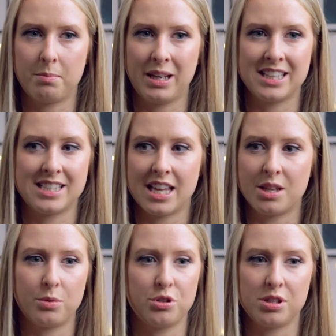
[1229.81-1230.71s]
because then
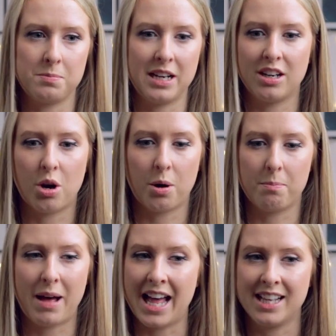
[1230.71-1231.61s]
there would just be no
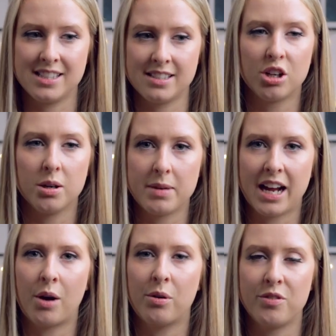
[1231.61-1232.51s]
mess coming
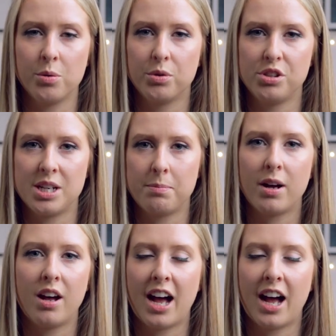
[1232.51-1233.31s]
out of the wood chipper.